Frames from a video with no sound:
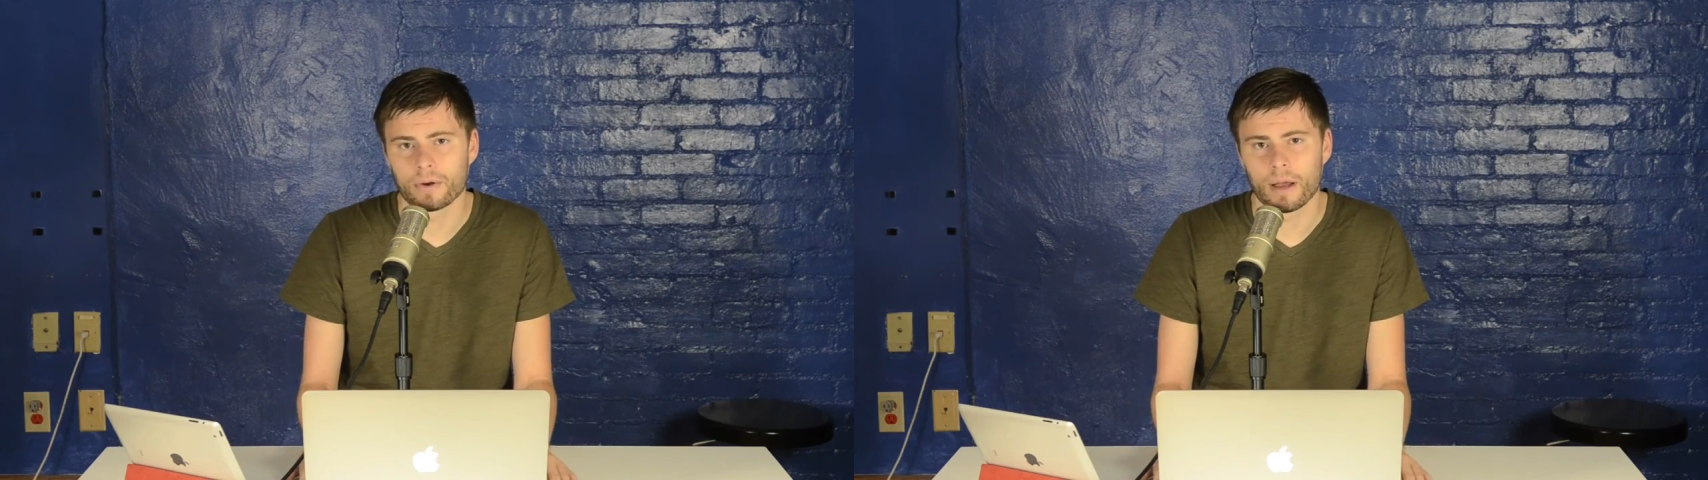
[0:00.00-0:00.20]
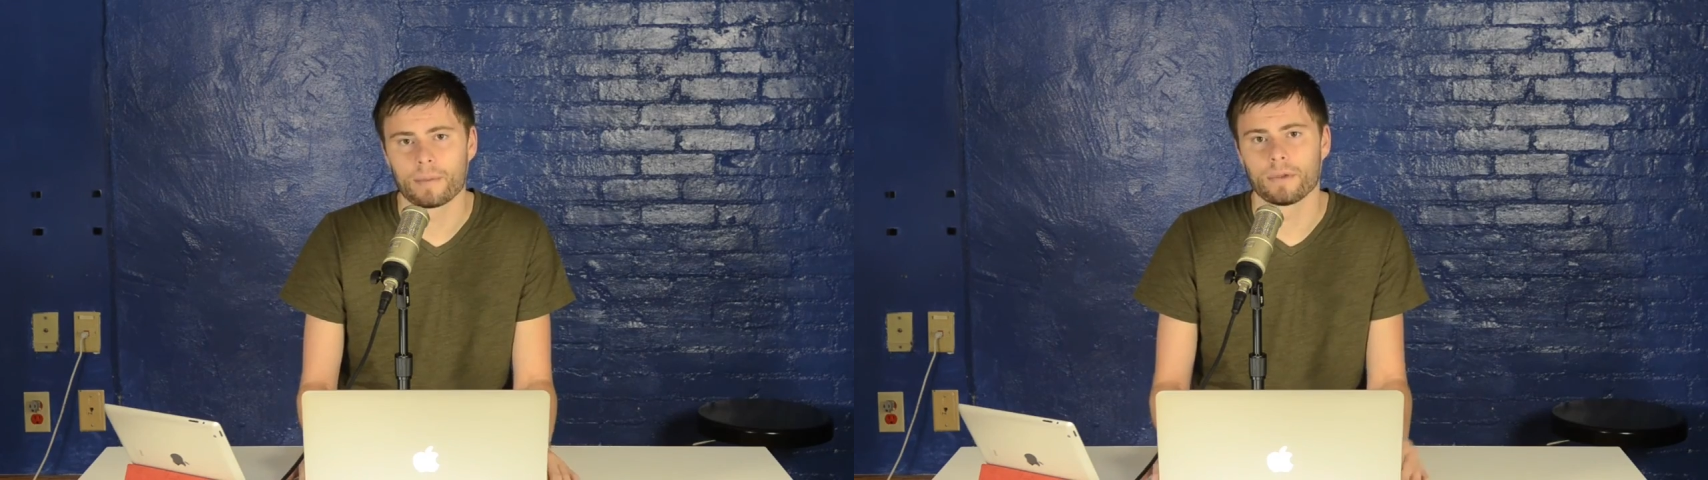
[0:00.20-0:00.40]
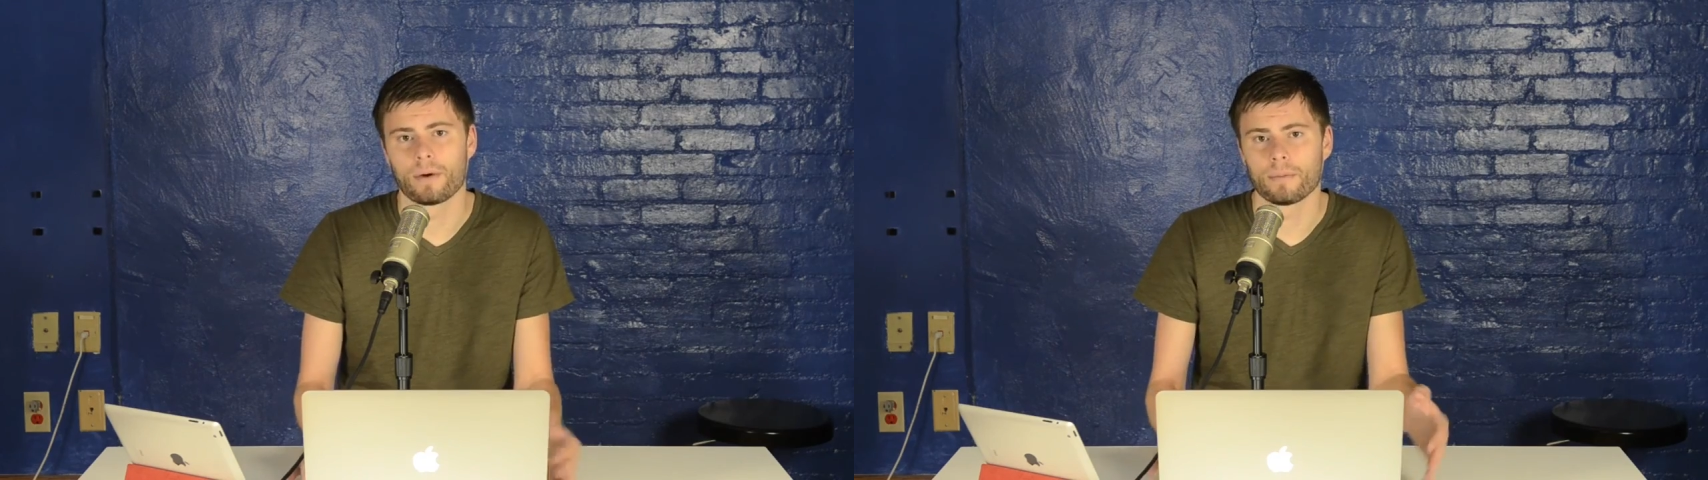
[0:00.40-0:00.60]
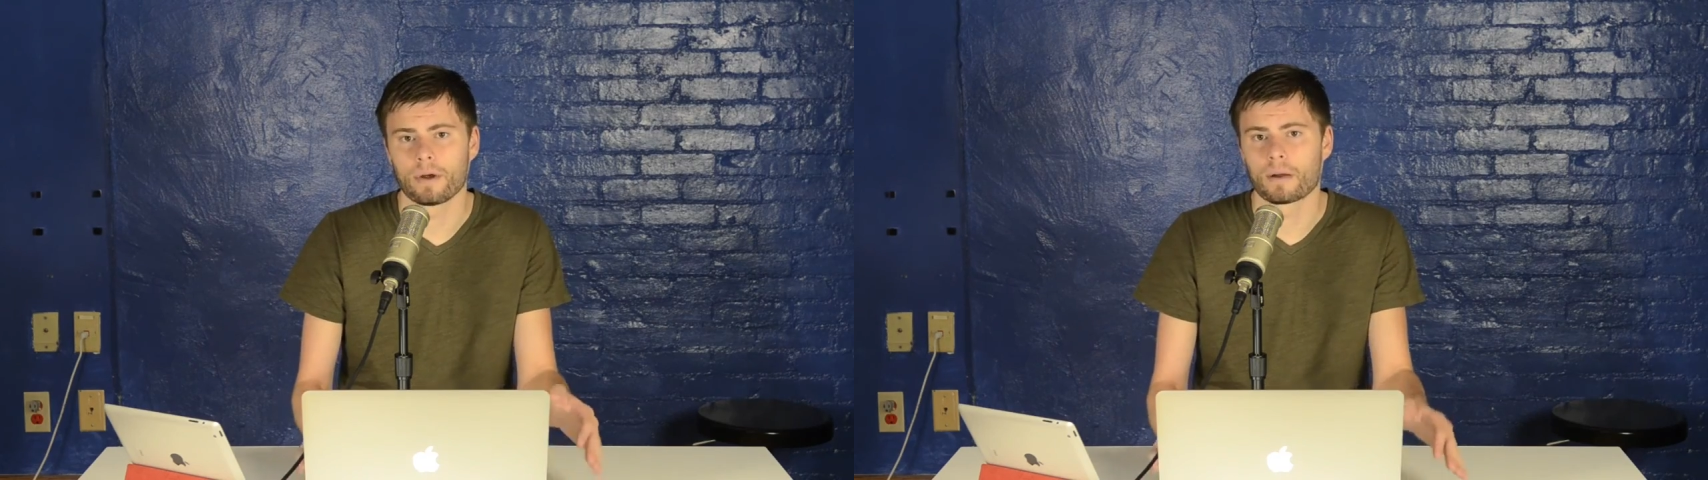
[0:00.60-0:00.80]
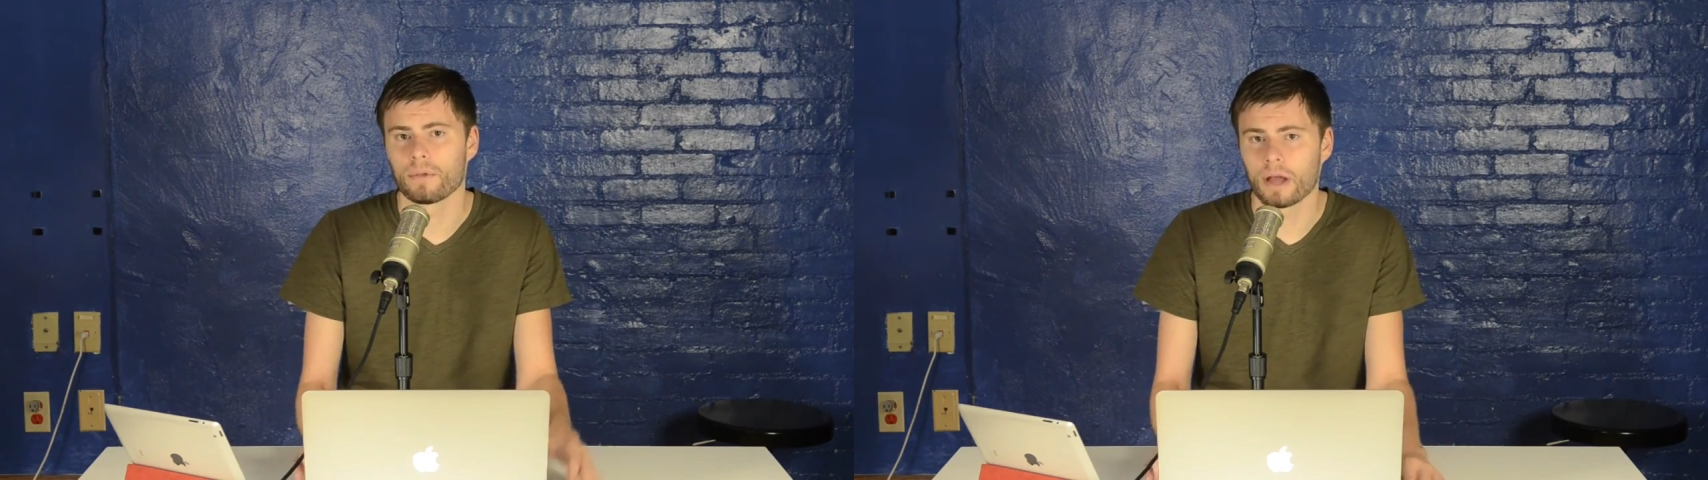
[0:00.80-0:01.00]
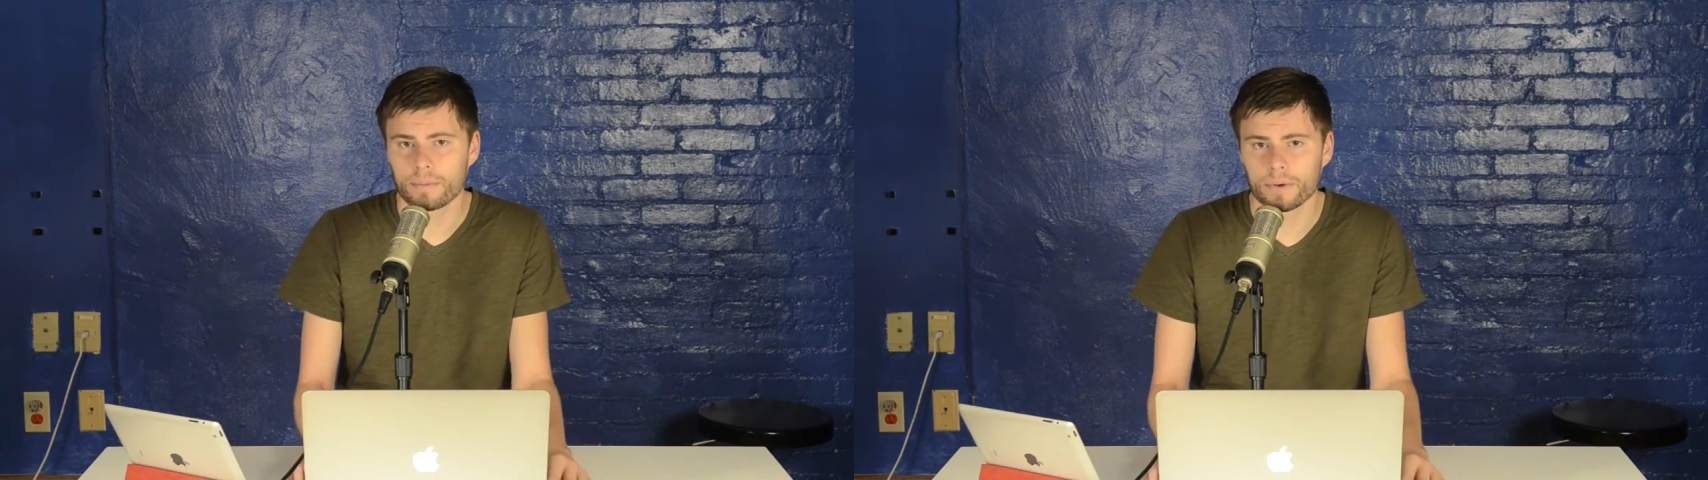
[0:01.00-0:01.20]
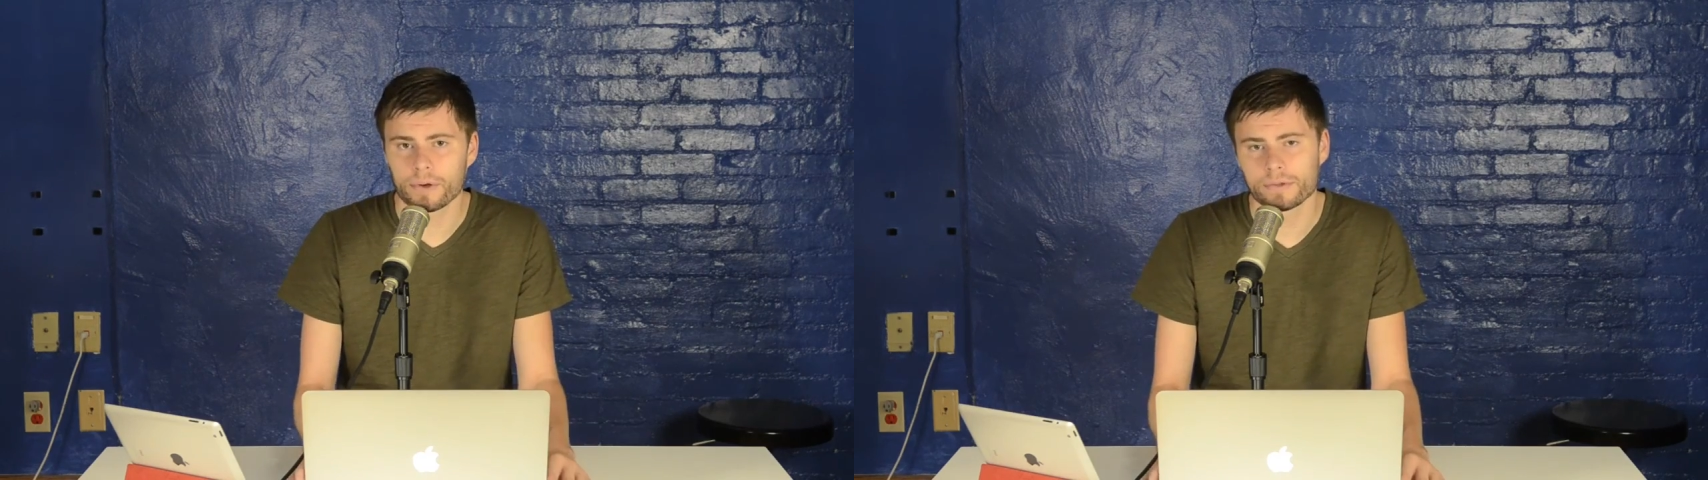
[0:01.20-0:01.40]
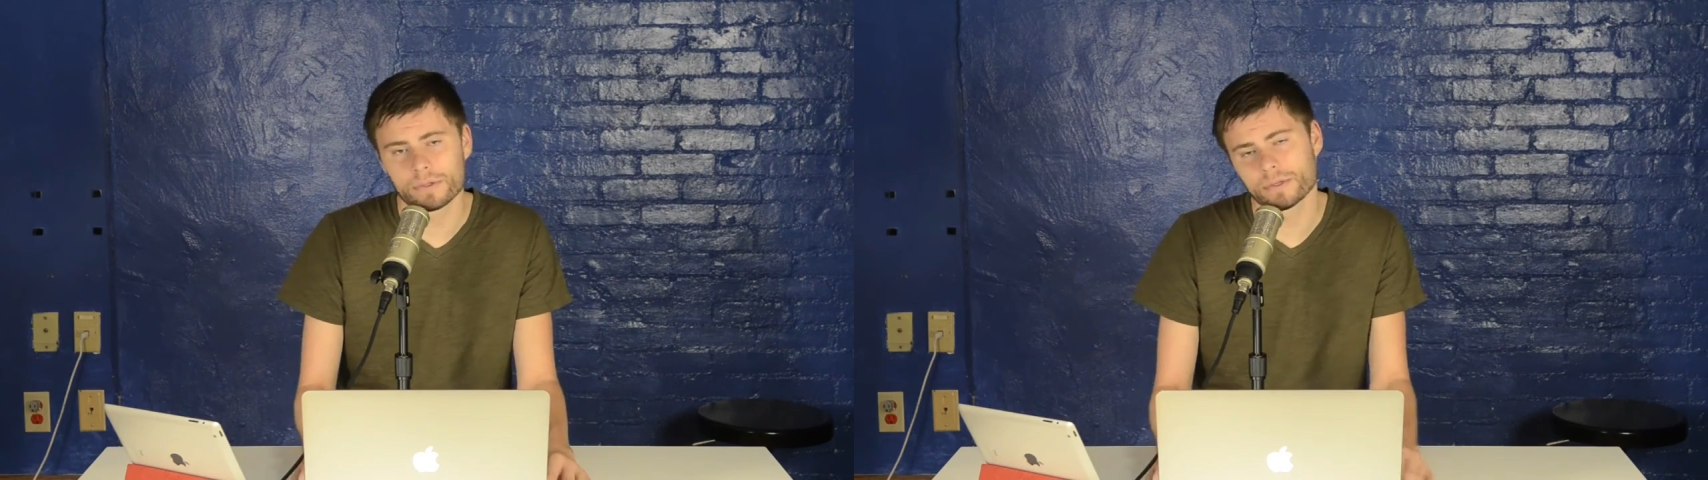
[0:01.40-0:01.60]
Comment below on our blog
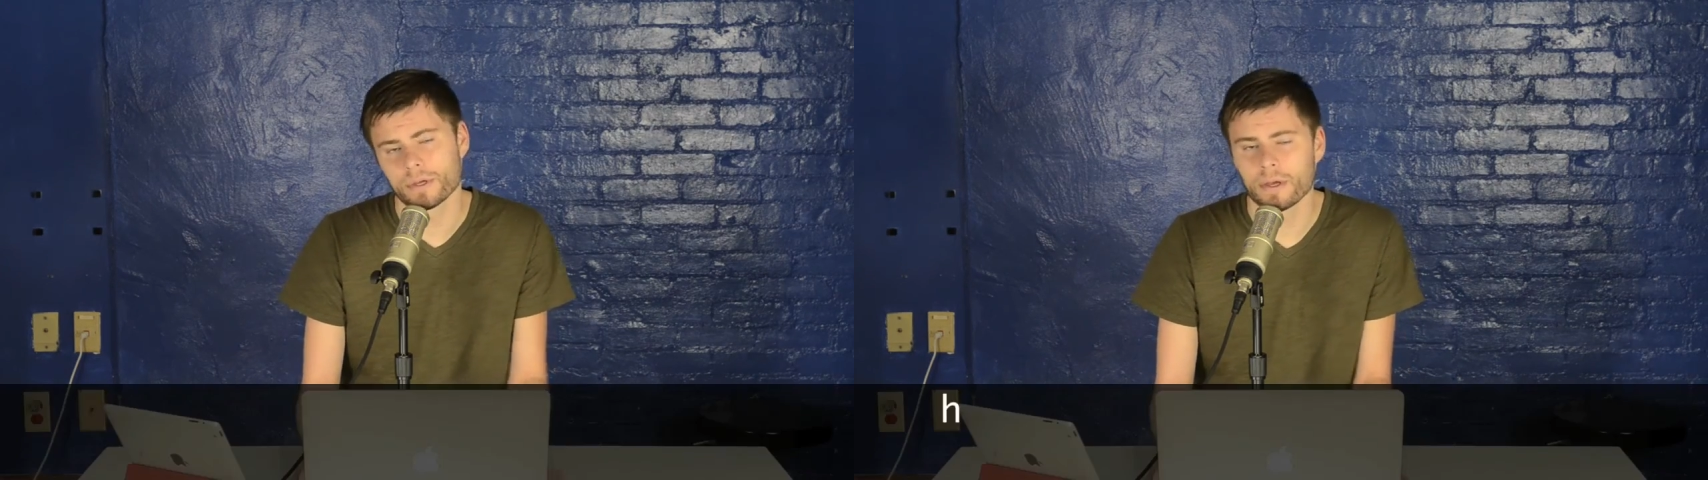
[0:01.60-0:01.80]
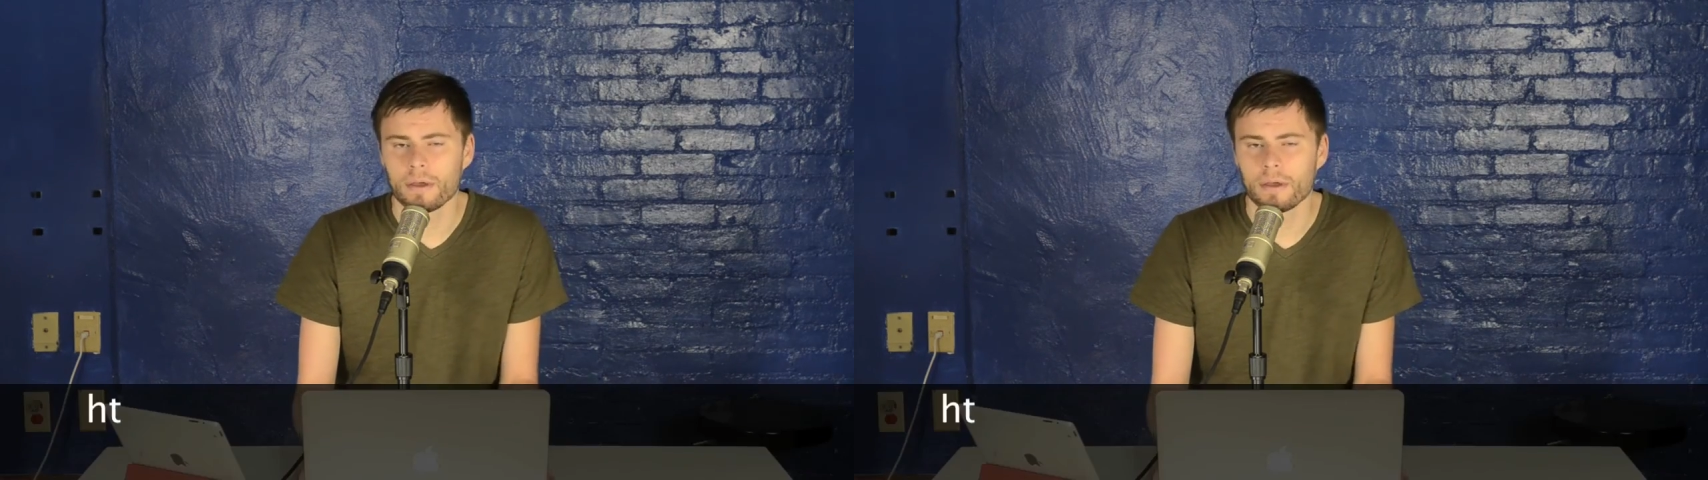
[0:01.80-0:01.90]
posts.